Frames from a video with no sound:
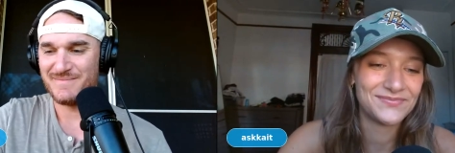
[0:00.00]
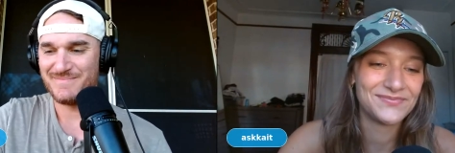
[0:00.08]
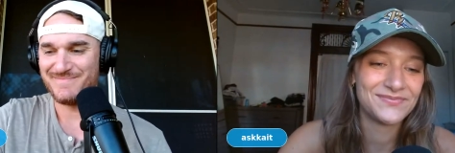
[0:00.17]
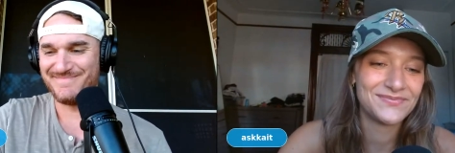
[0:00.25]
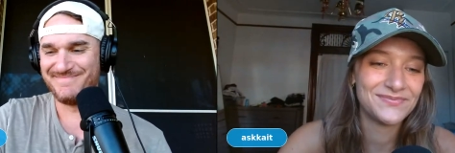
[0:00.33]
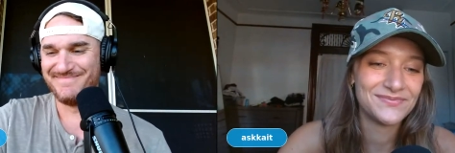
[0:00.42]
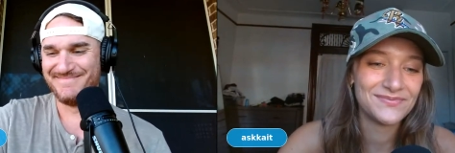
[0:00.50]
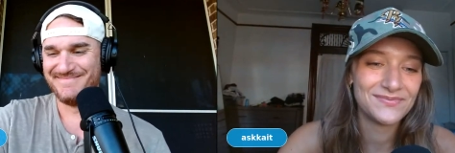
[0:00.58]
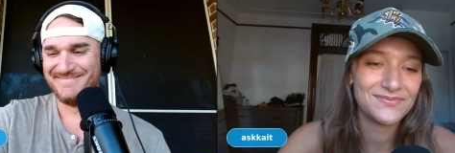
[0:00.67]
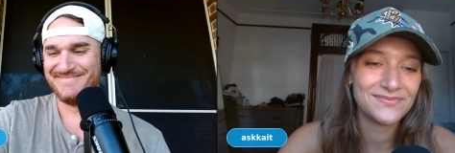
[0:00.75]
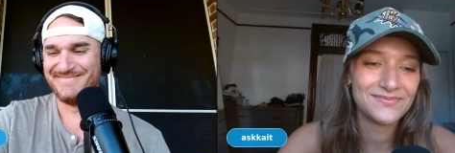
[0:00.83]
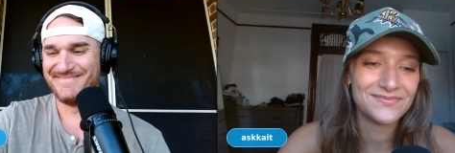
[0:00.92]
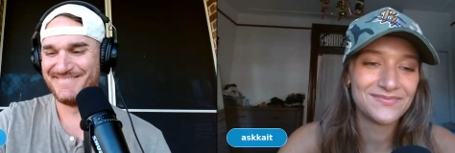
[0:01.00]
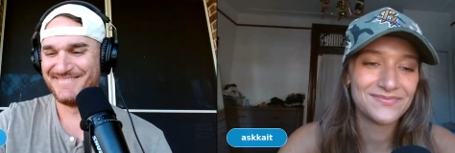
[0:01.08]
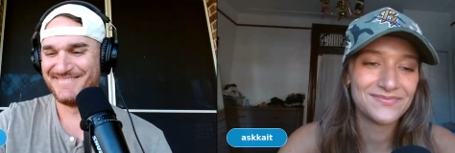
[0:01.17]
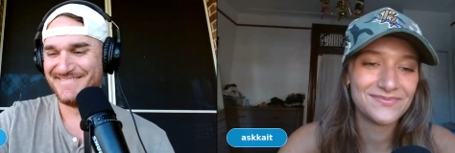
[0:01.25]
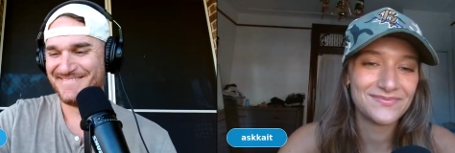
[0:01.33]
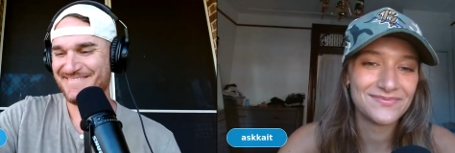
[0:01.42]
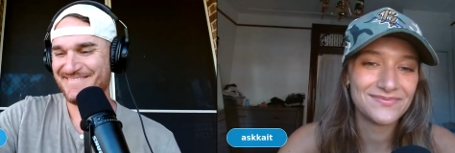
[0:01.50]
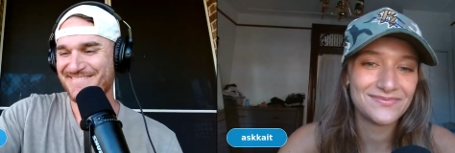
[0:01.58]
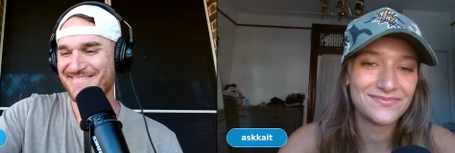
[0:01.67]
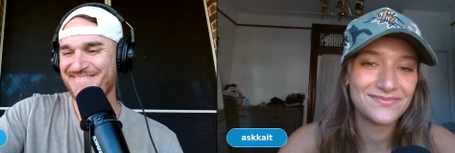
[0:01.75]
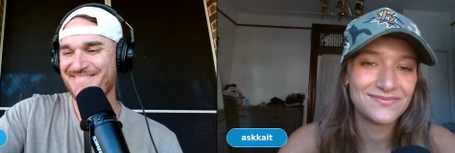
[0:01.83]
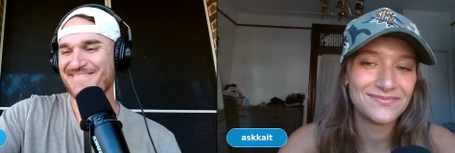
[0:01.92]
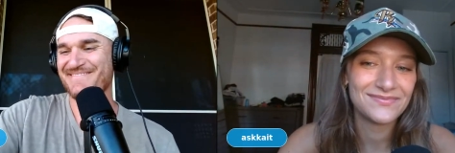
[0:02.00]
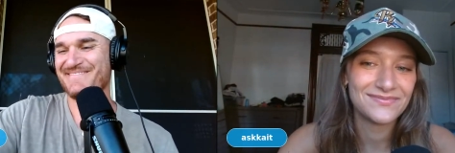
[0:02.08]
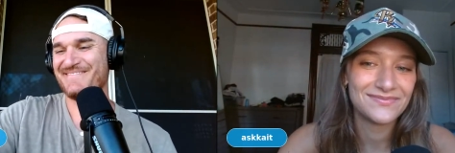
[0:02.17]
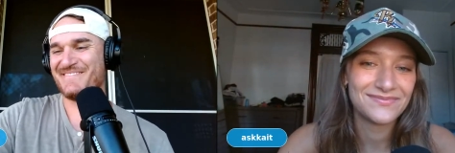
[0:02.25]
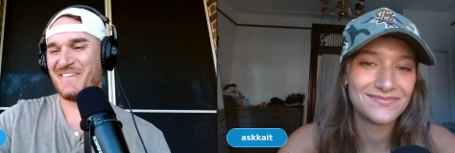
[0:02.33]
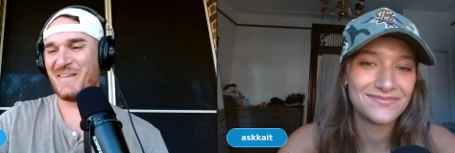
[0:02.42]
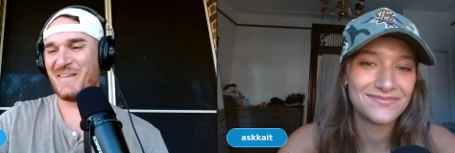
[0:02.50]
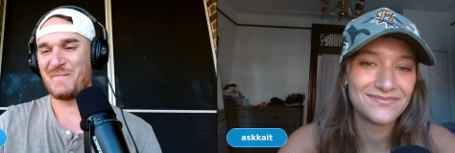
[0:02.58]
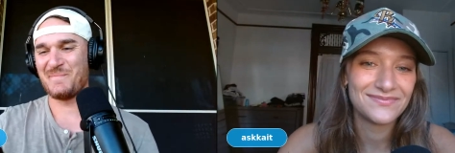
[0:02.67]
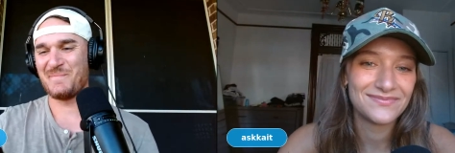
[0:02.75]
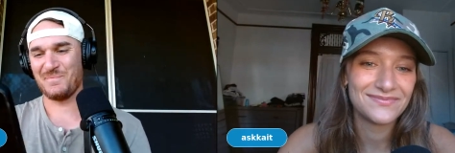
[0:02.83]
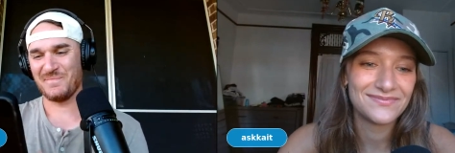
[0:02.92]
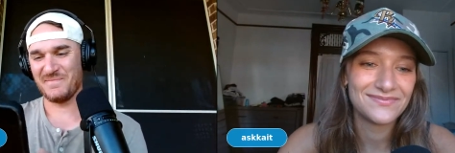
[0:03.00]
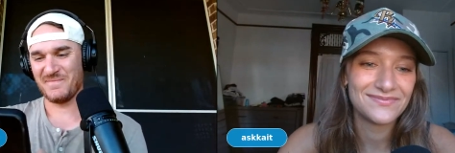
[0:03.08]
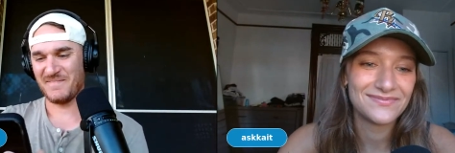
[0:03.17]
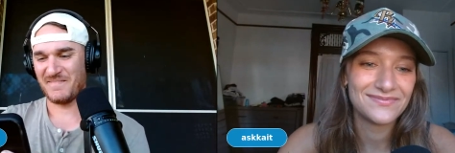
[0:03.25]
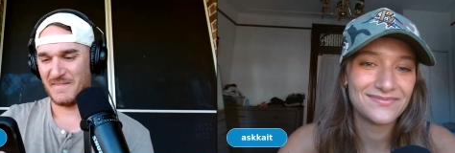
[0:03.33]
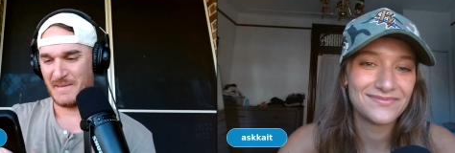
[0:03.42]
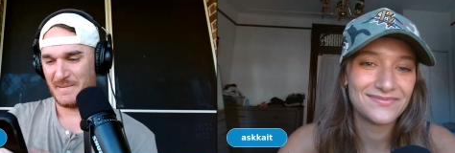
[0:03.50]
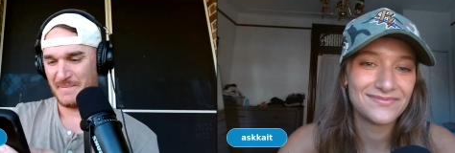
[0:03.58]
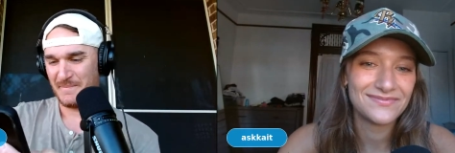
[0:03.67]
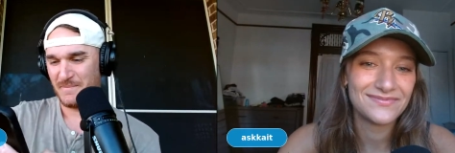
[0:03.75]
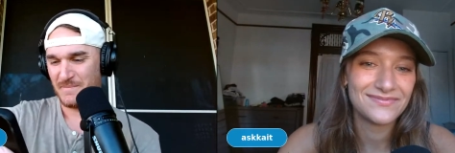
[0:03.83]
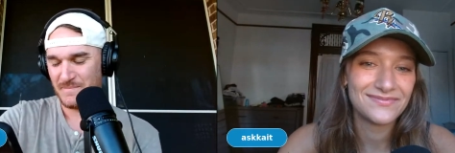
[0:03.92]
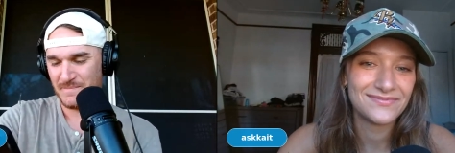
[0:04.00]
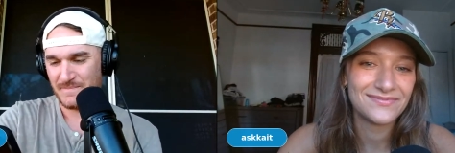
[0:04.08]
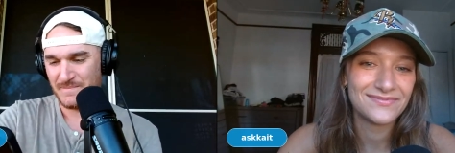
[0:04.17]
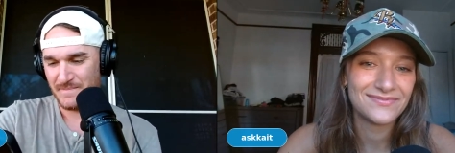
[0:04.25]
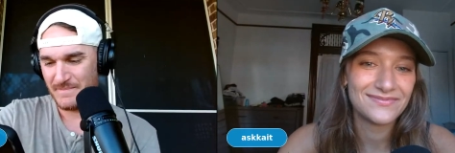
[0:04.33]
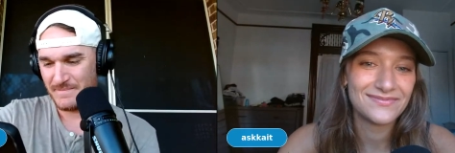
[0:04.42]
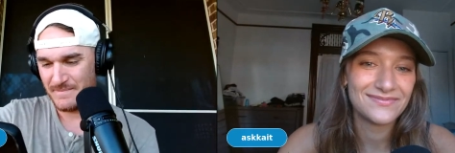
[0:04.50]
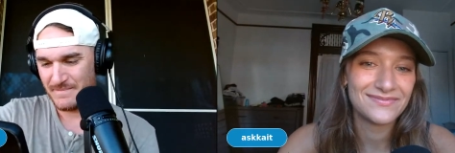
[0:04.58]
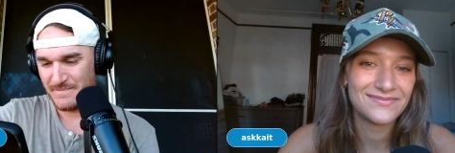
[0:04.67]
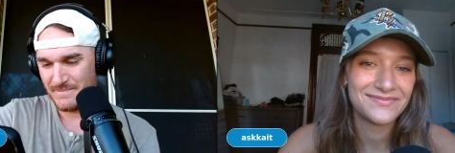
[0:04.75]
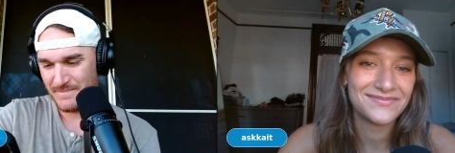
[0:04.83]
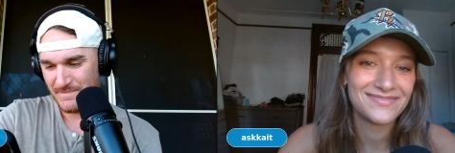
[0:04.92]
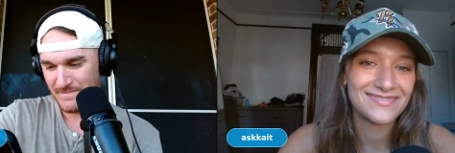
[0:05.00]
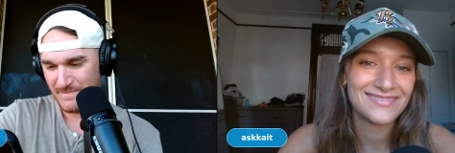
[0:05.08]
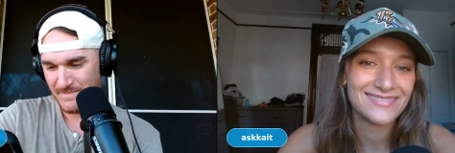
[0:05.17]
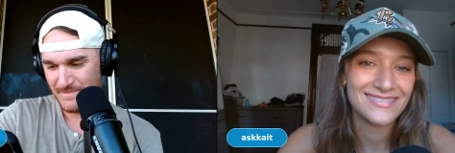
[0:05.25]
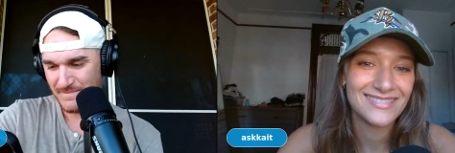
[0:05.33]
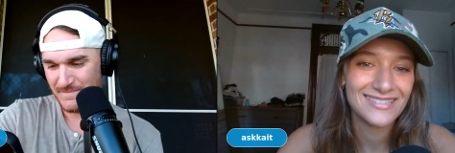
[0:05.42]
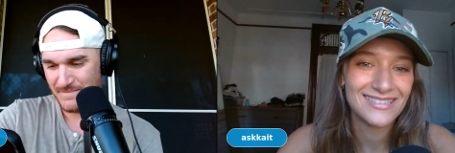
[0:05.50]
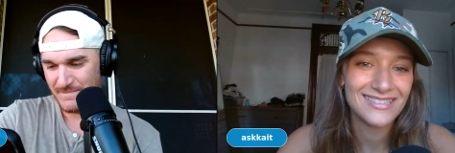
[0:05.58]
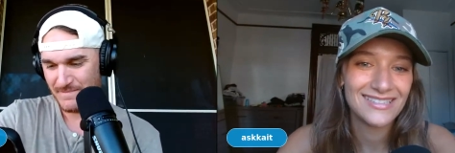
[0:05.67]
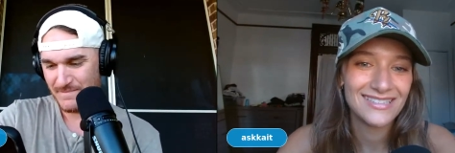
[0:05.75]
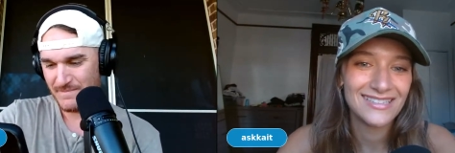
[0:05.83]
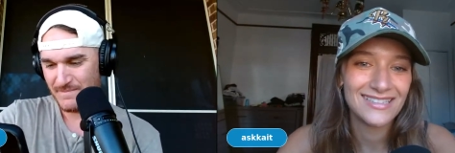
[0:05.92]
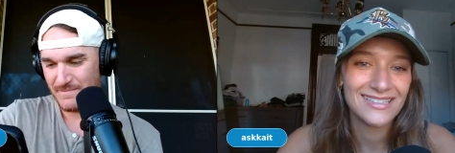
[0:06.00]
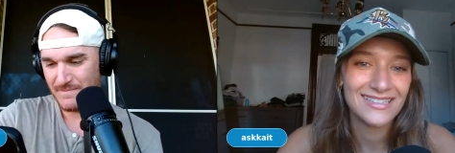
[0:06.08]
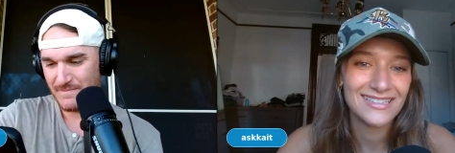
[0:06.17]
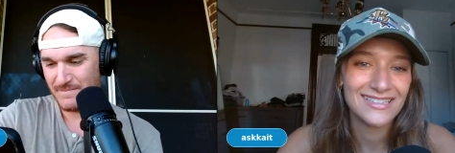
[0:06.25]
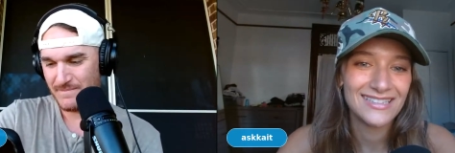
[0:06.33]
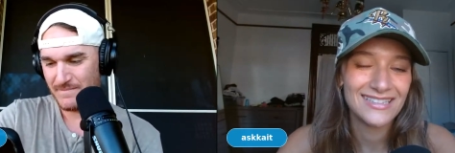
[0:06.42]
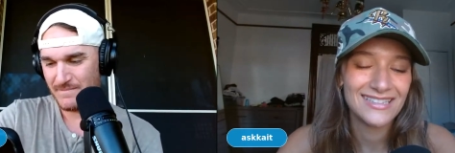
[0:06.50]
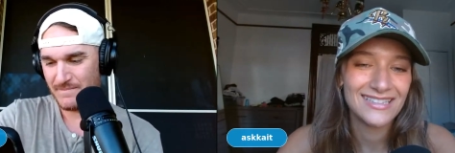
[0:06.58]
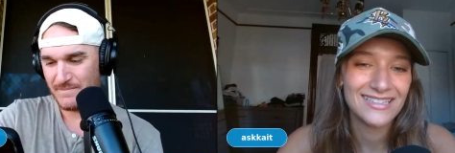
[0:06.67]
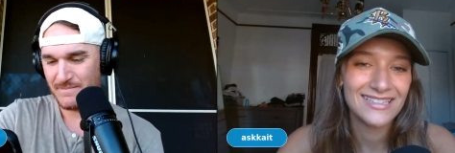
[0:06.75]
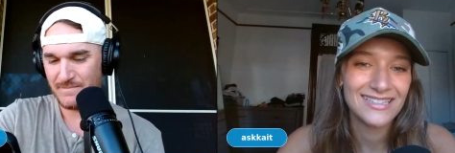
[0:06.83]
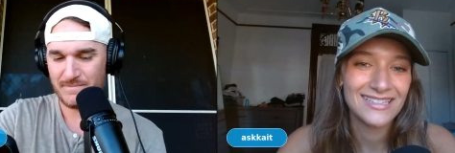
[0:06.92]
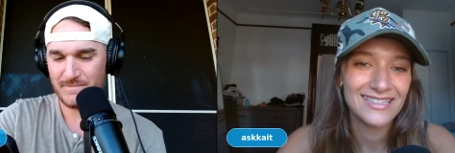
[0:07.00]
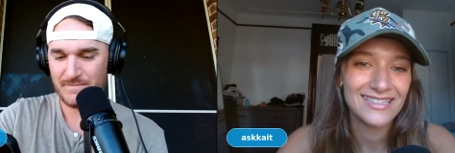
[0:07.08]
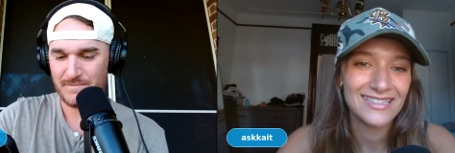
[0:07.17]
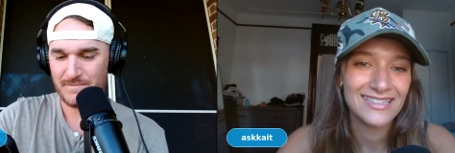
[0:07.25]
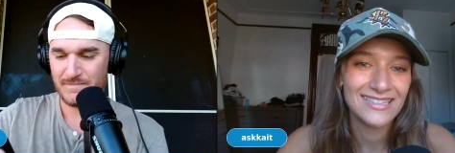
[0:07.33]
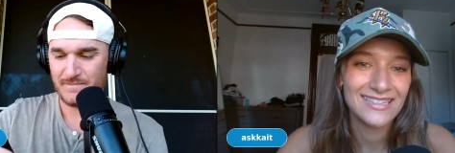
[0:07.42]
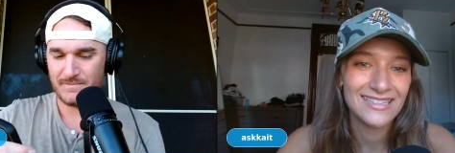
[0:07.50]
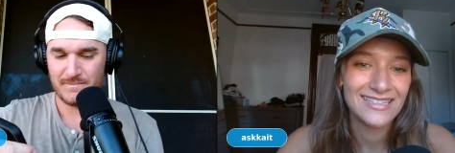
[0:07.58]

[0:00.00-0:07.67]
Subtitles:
(silence)